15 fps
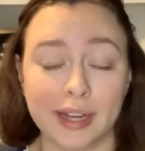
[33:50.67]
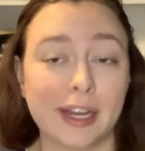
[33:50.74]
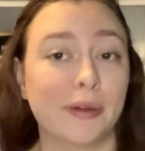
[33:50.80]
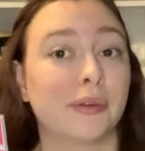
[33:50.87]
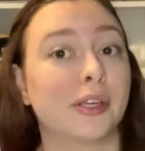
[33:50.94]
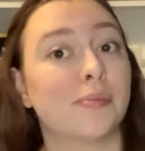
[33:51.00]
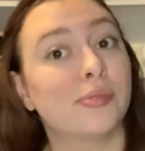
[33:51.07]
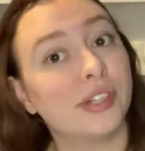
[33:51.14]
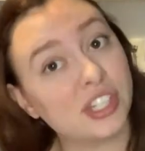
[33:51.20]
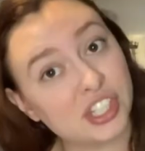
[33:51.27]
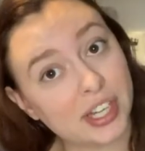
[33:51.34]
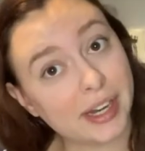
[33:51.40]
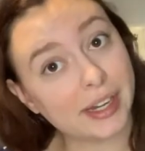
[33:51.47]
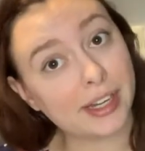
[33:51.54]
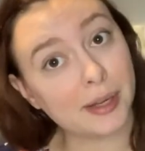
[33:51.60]
And I really
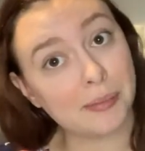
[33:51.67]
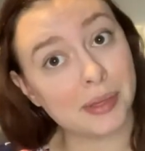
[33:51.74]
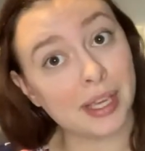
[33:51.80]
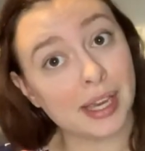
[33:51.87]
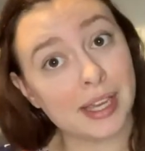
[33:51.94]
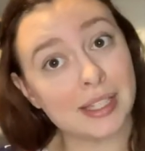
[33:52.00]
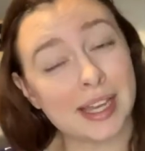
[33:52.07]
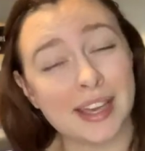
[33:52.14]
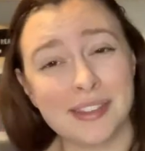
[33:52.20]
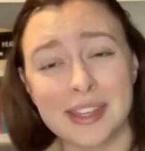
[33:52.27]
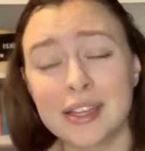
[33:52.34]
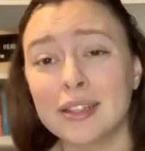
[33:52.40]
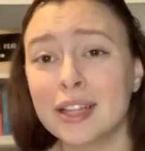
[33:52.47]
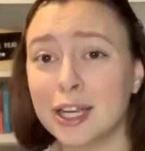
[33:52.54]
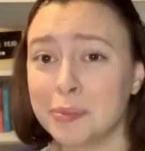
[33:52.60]
appreciated it, because I
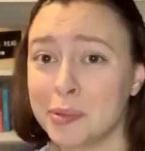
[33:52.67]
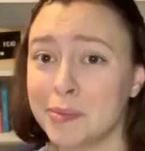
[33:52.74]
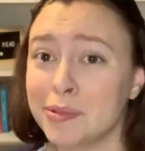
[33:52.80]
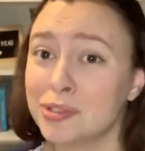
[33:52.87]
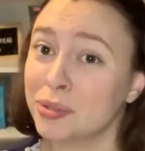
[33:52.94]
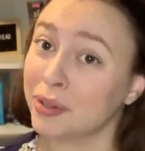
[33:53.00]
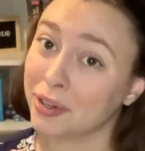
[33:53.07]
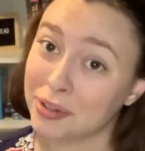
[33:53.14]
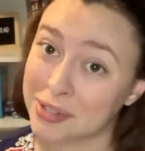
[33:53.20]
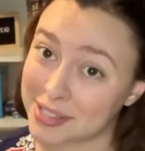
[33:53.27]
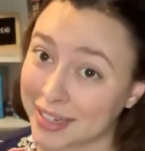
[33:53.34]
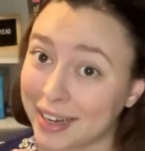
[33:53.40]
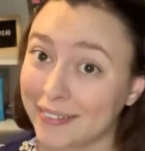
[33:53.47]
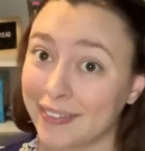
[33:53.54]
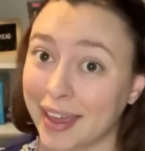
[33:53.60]
think a lot of people don't
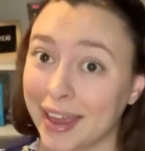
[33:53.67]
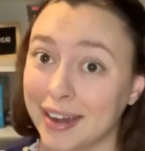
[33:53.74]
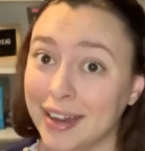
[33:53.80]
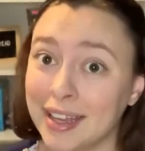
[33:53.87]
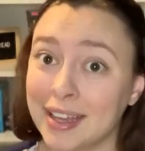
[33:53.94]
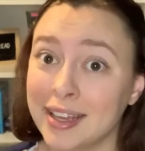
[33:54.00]
understand that,